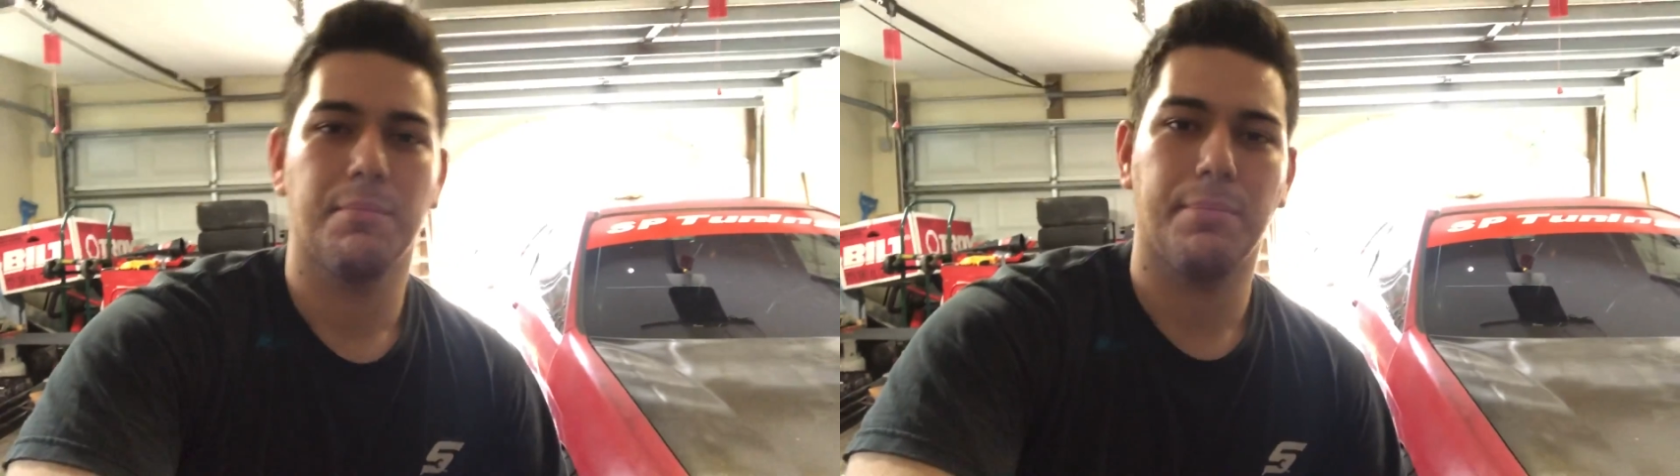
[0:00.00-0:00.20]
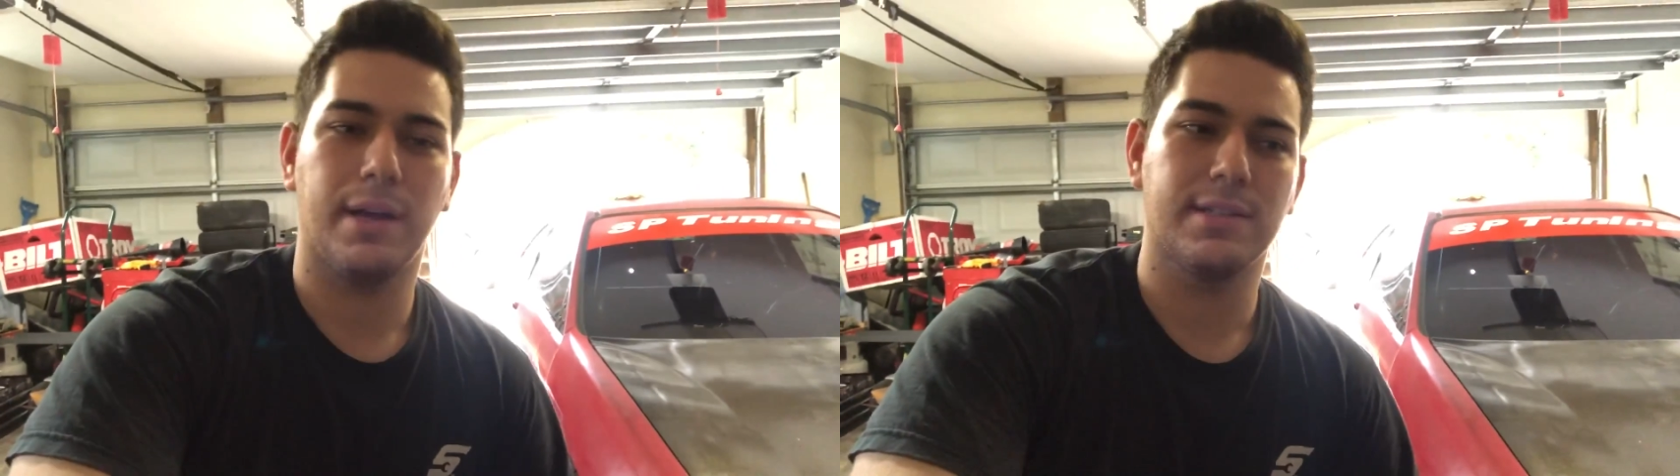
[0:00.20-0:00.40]

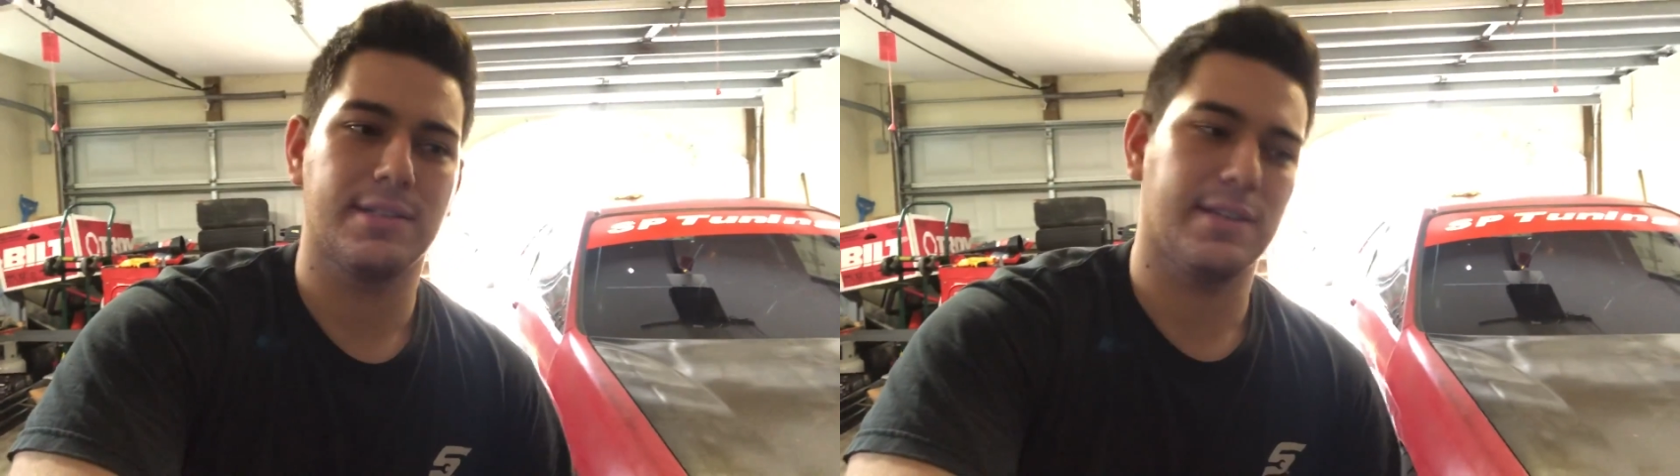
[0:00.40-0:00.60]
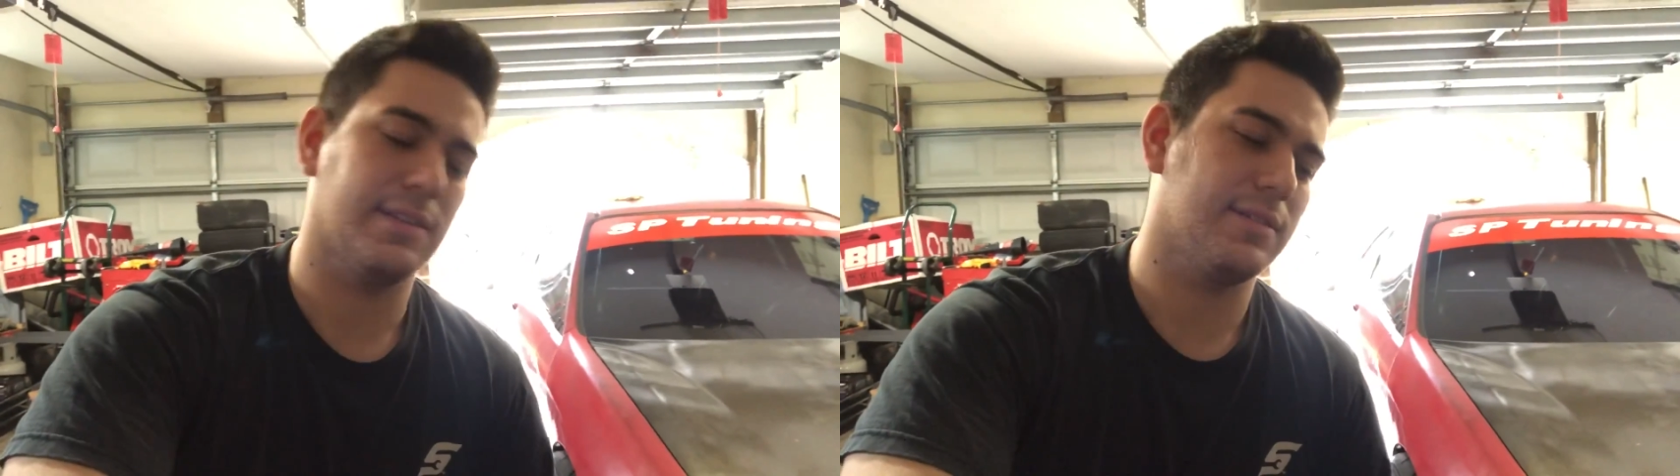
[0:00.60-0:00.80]
but
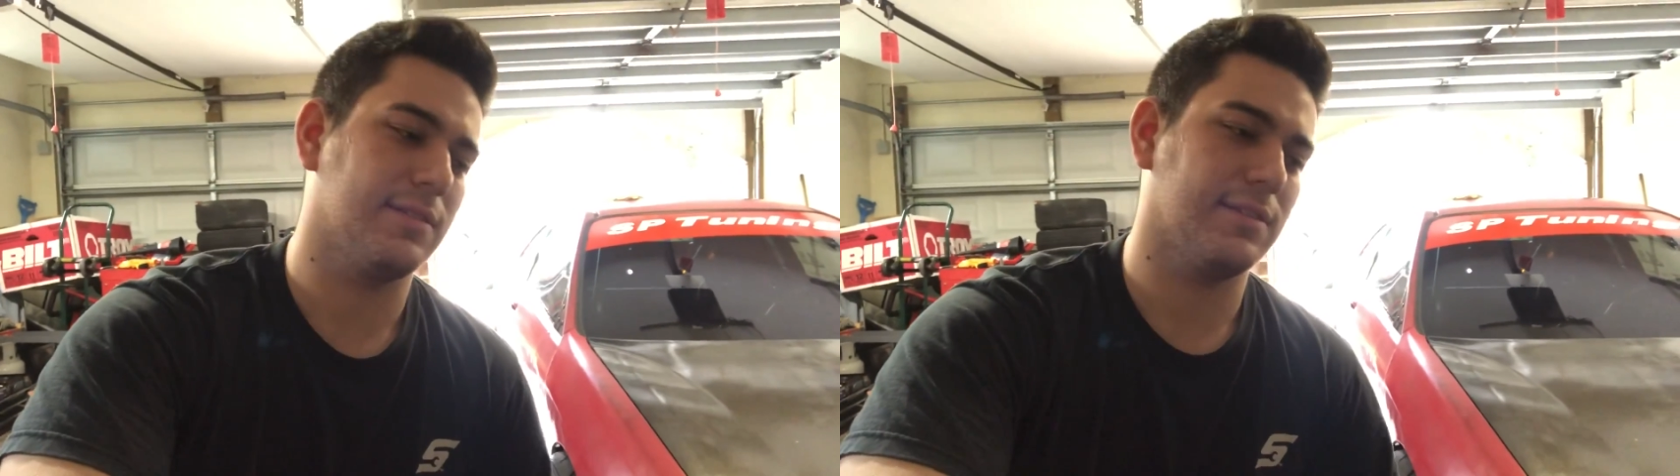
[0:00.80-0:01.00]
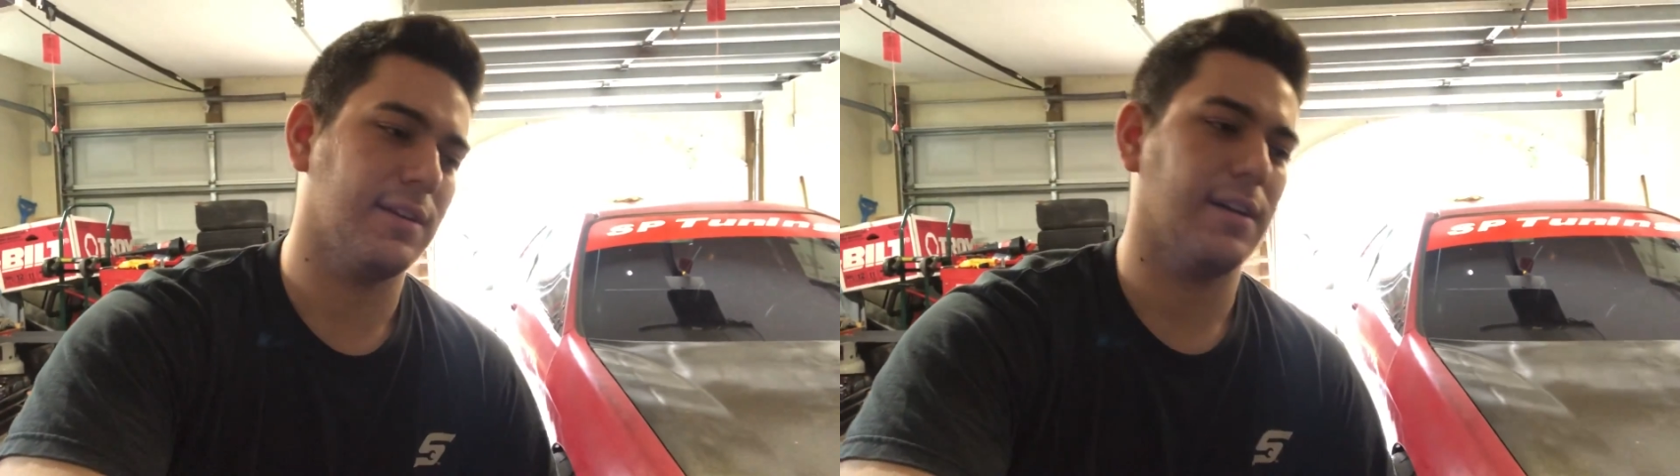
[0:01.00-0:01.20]

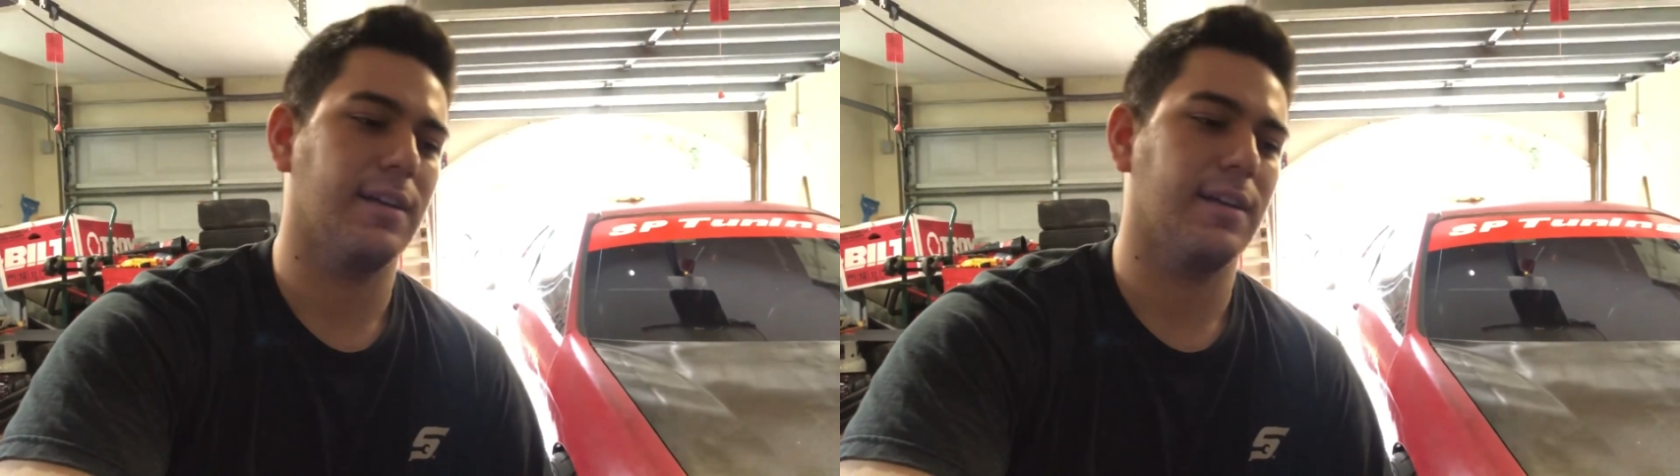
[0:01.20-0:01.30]
since